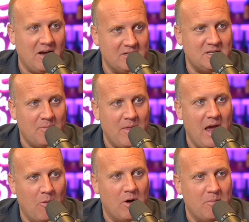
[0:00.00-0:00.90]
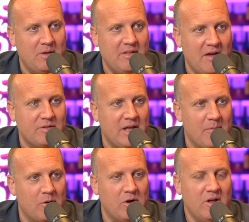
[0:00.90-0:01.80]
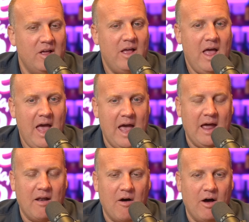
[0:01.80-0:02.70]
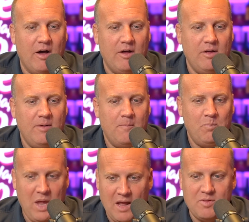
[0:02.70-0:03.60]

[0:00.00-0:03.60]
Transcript: someday I want to be David Tepper. And Anthony